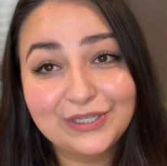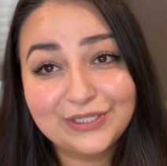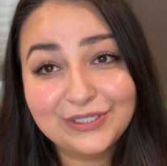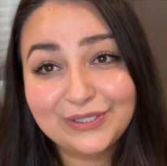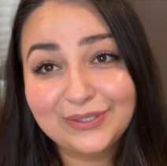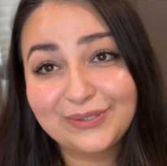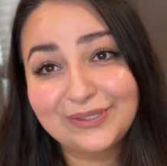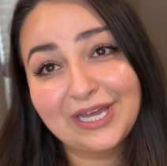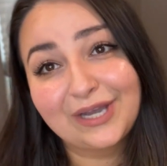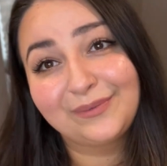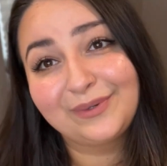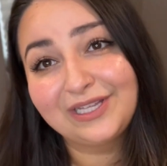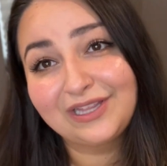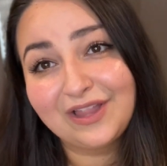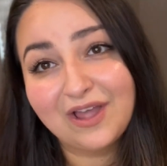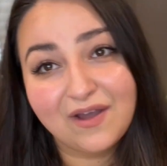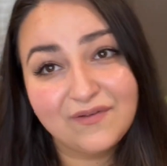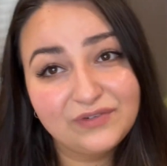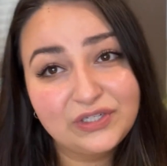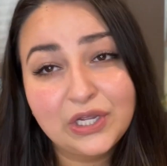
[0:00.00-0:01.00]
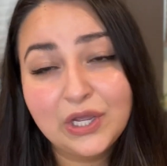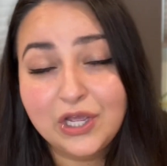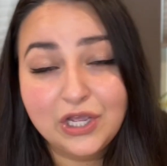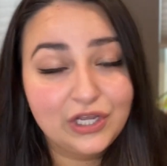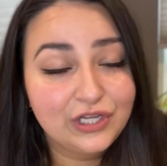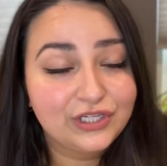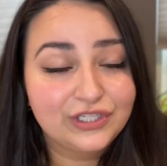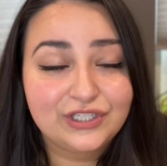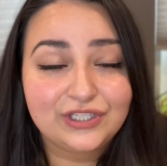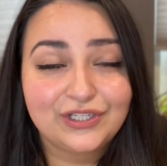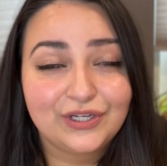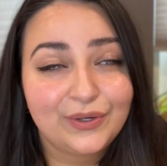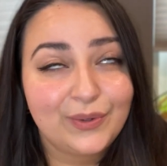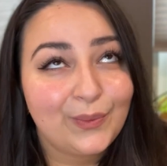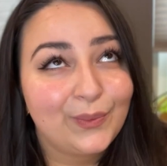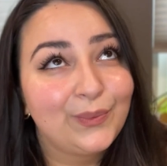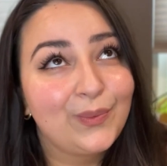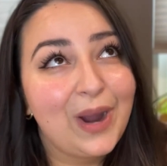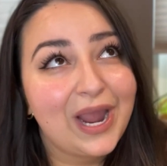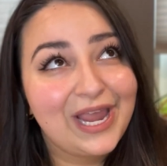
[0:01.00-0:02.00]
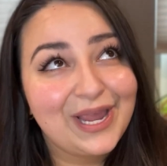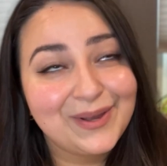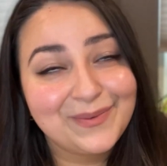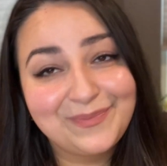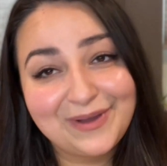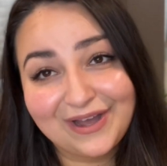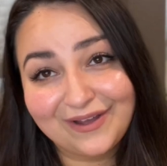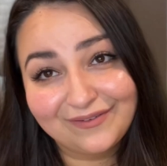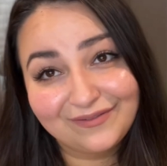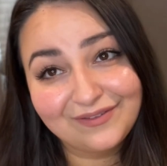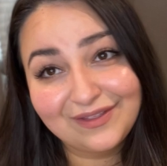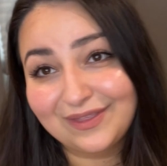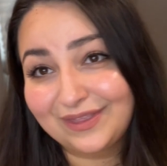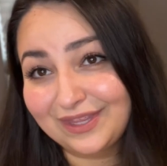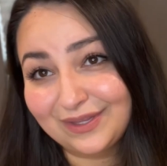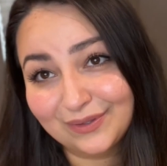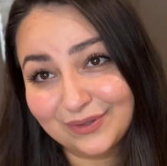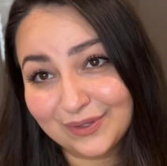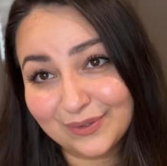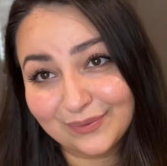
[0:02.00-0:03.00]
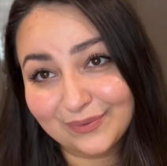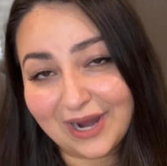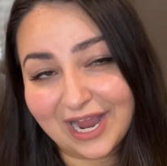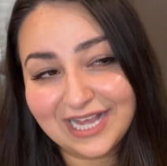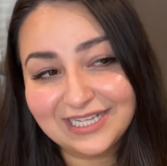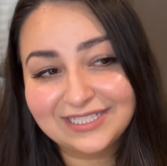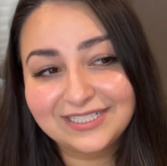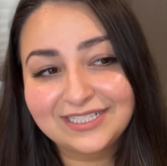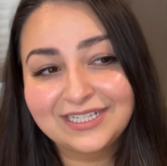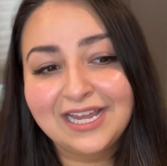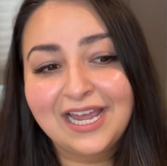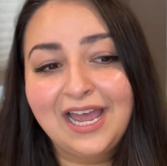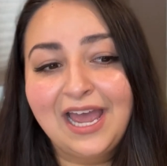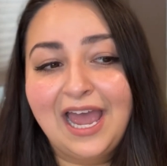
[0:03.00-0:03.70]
The two that we loved stood way above the, the rest.